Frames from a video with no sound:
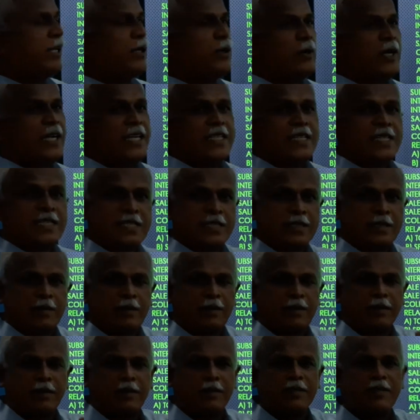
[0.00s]
donations,
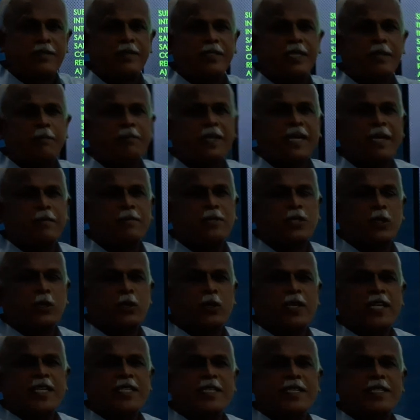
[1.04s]
sometimes
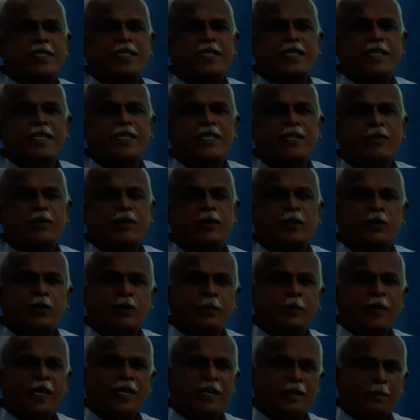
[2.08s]
donations received to
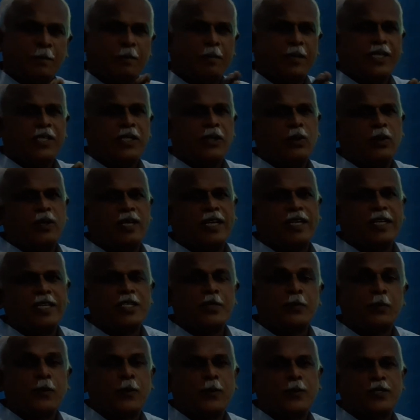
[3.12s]
meet particular
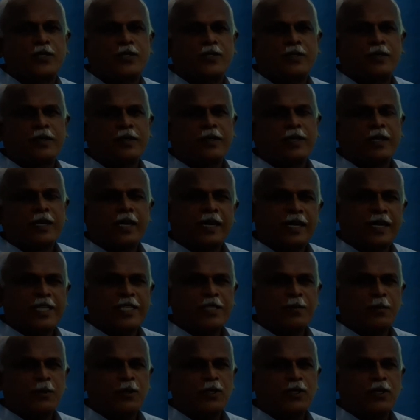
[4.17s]
sports. In a
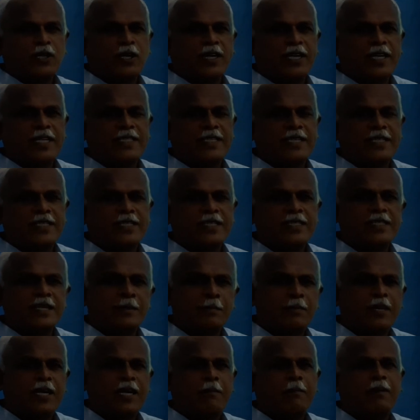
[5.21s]
sports organization,
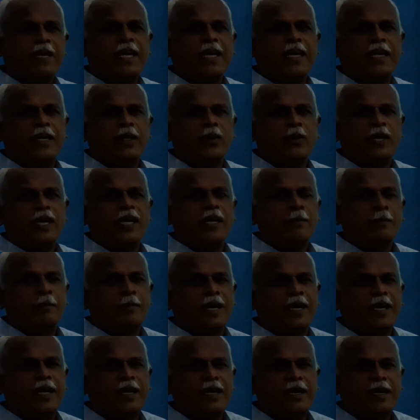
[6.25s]
somebody may donate
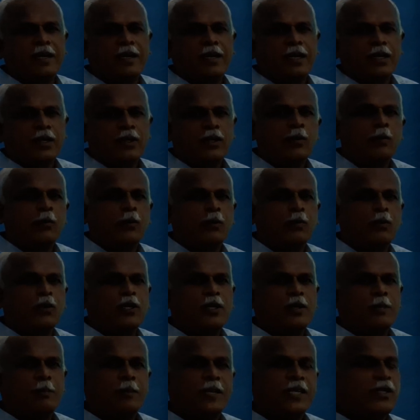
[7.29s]
money to
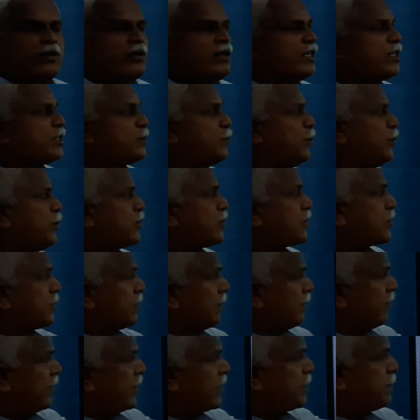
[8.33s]
promote particular sports,
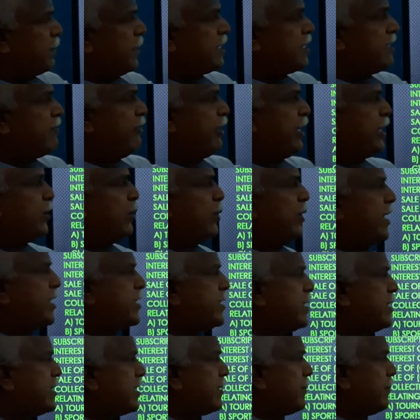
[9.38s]
specific
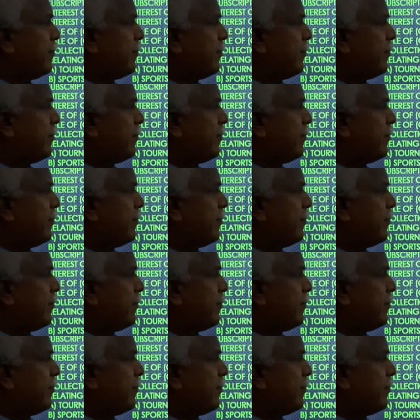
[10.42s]
donations,